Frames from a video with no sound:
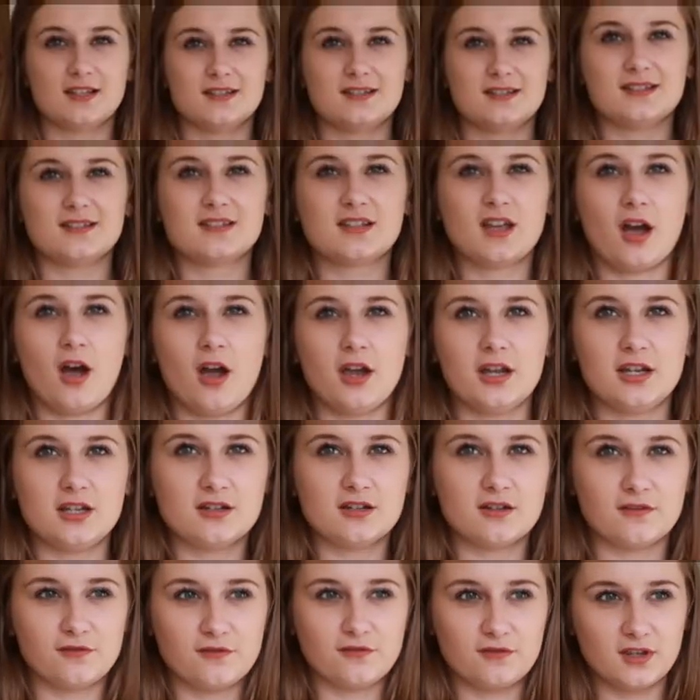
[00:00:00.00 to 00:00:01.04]
This is kind
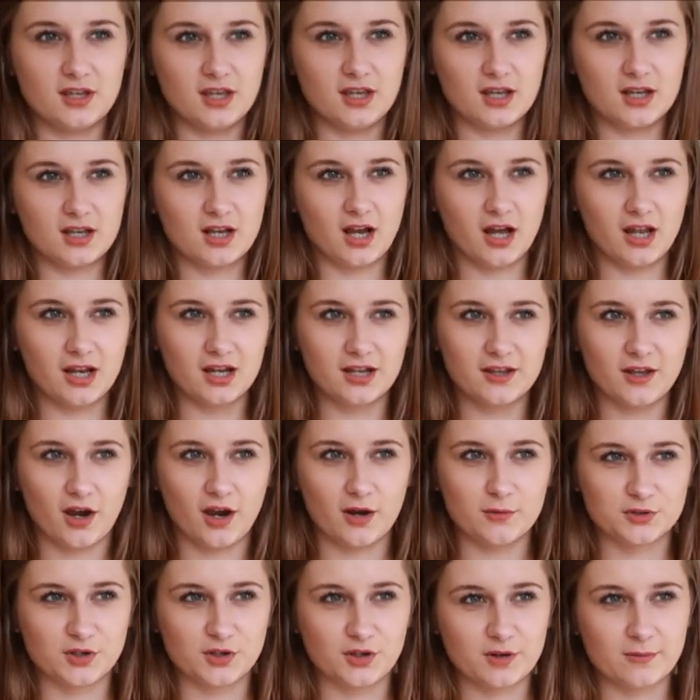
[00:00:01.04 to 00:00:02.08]
of the colour that
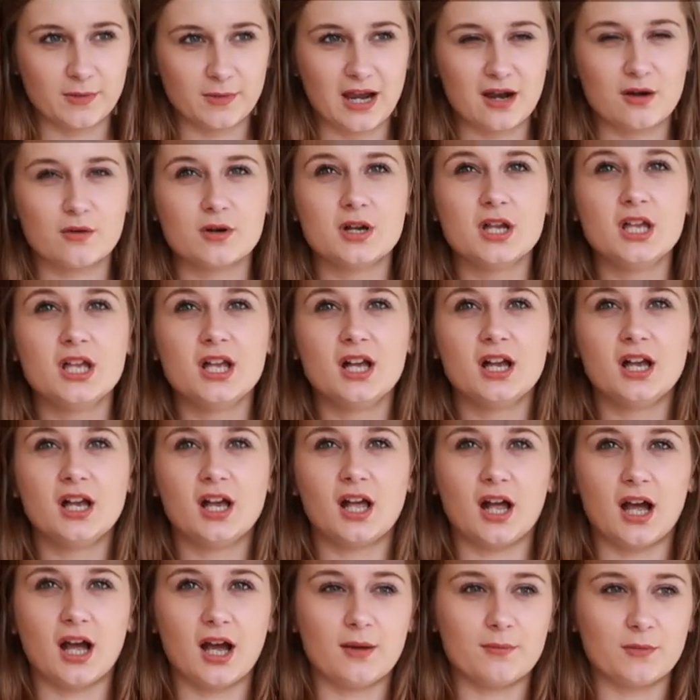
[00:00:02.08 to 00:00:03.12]
I was on about,
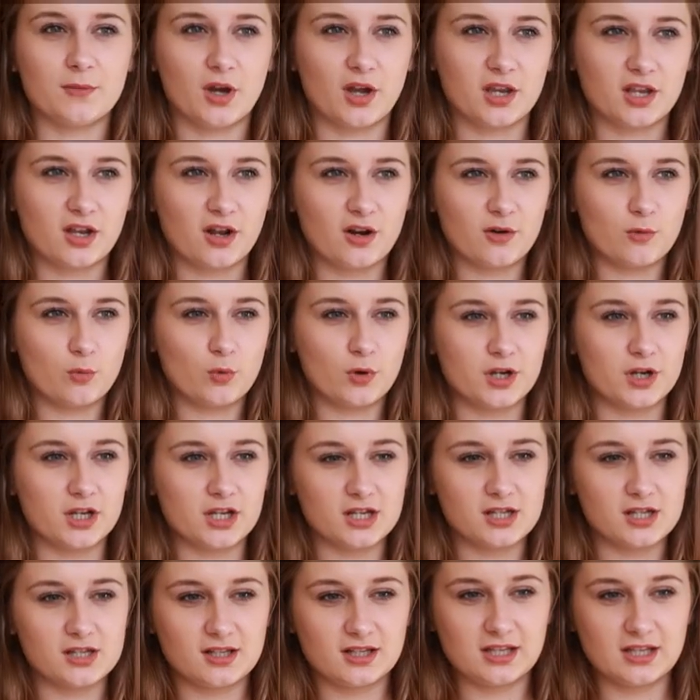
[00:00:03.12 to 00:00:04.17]
that I kind of want
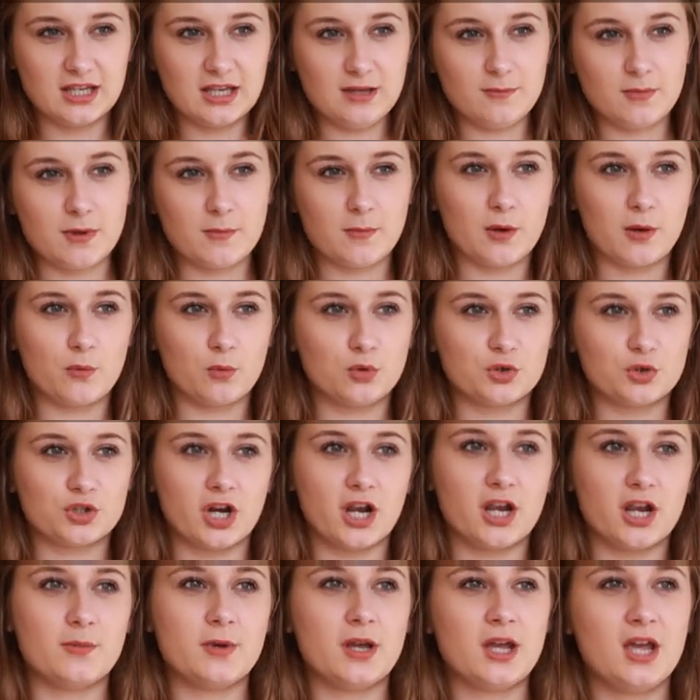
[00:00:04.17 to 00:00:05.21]
to keep in my
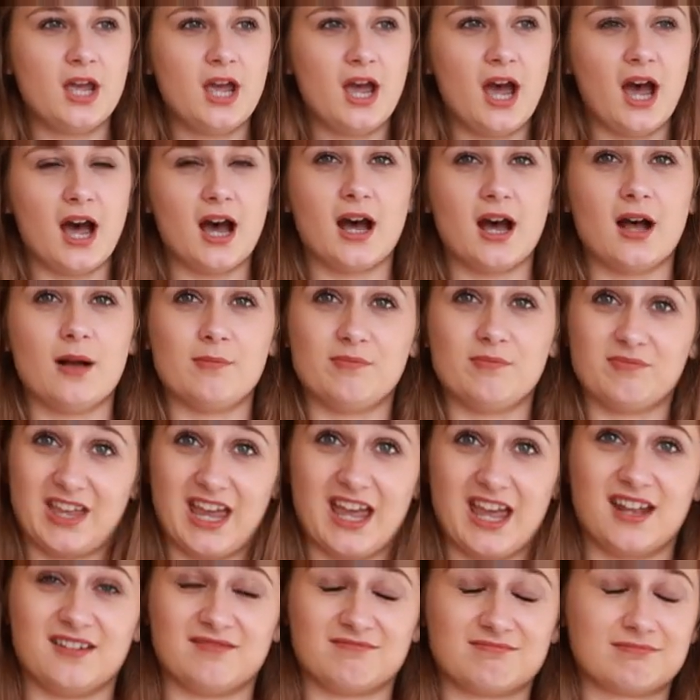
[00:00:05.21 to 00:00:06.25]
wardrobe.
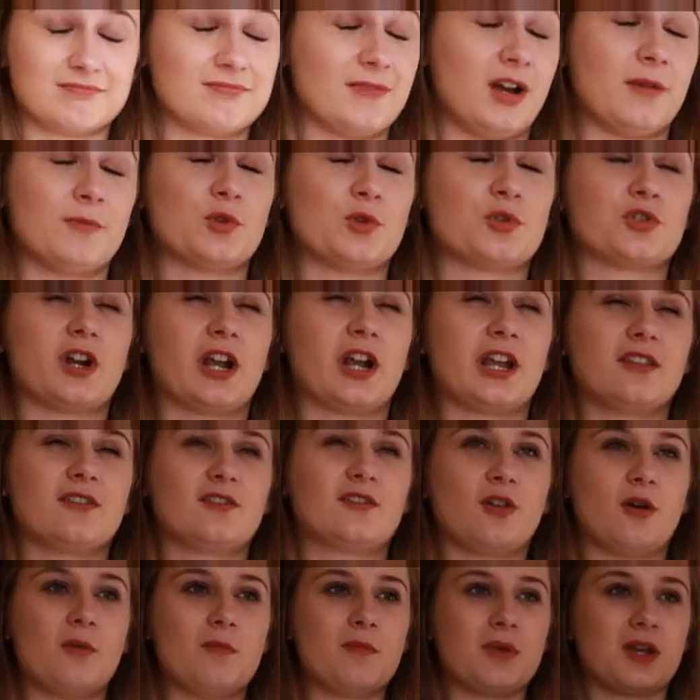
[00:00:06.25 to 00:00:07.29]
Again, I'm not trying
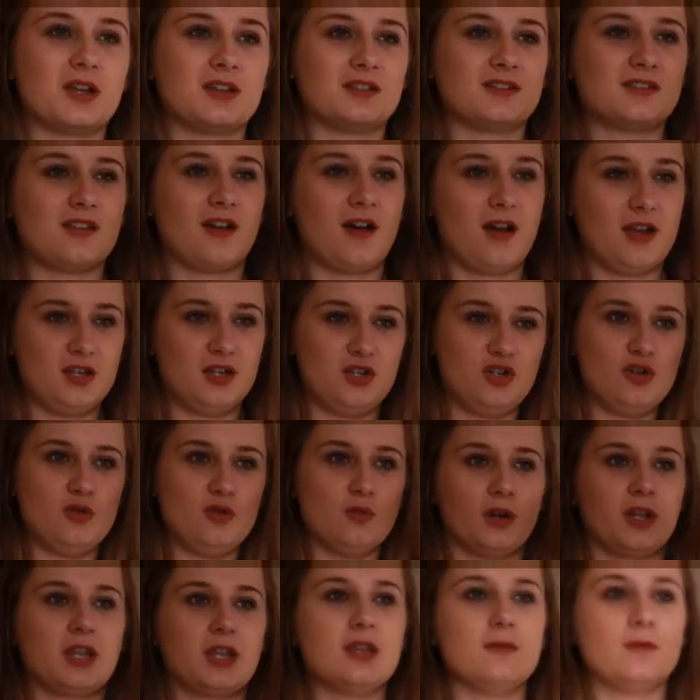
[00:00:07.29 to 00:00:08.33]
this on because I do
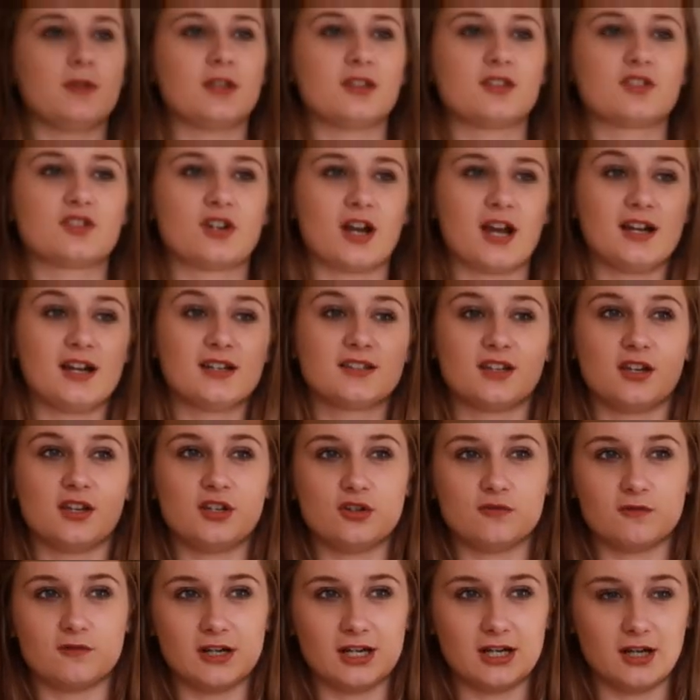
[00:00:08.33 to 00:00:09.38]
want to keep this dress. I
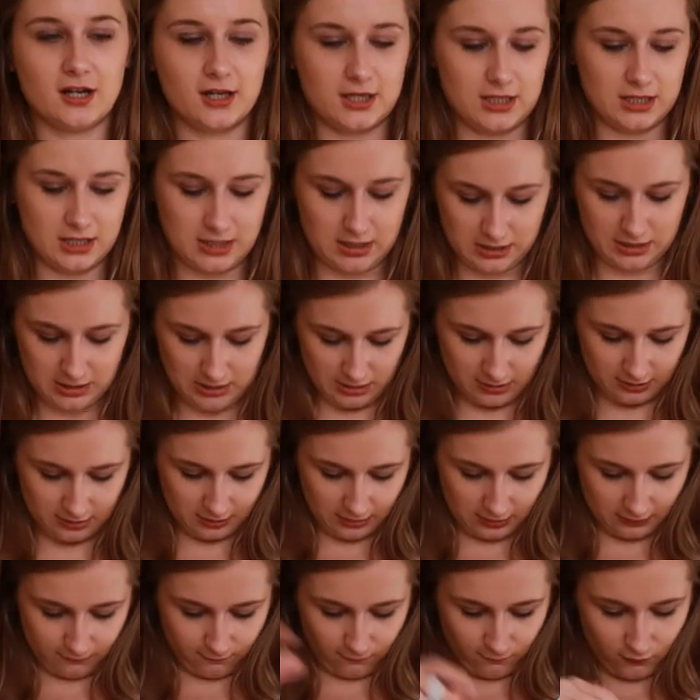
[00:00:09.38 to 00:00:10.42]
do really like it. I think
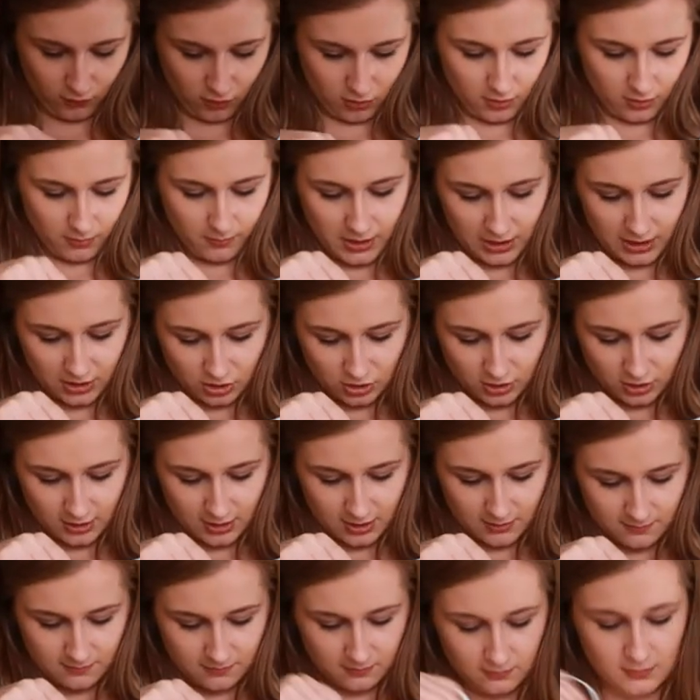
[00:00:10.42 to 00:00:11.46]
it's from
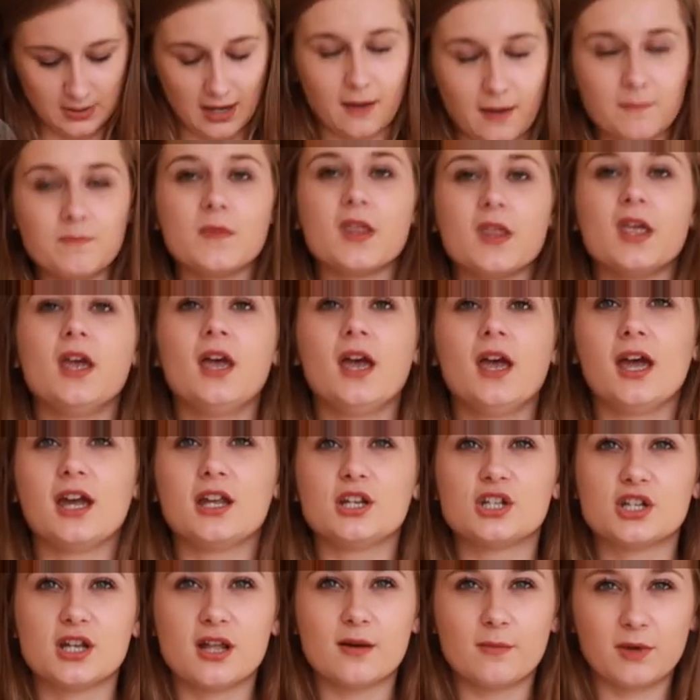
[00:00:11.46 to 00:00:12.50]
H&M. Yeah,
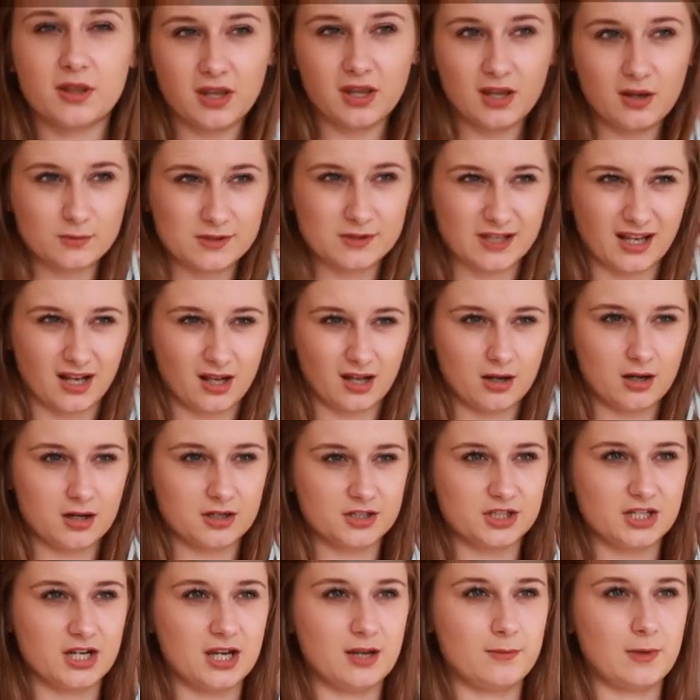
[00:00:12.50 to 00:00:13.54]
H&M. I think it was like
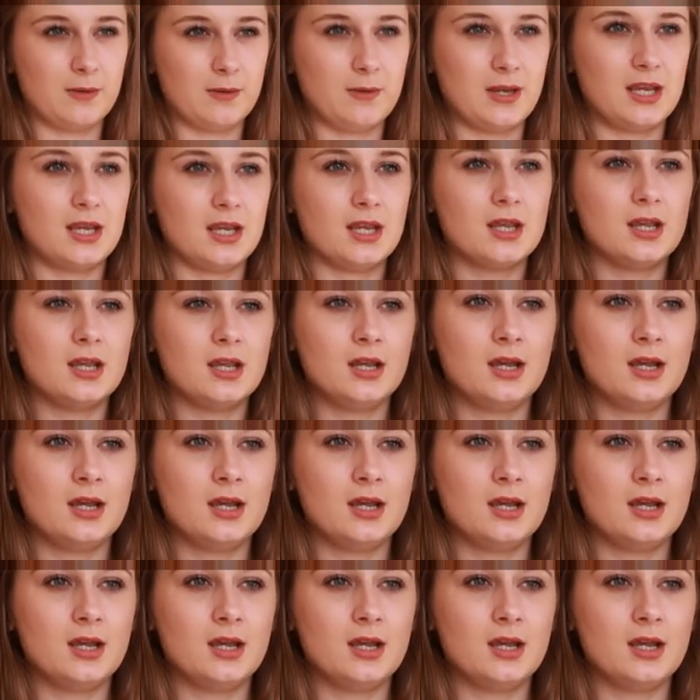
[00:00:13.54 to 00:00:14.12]
last year maybe.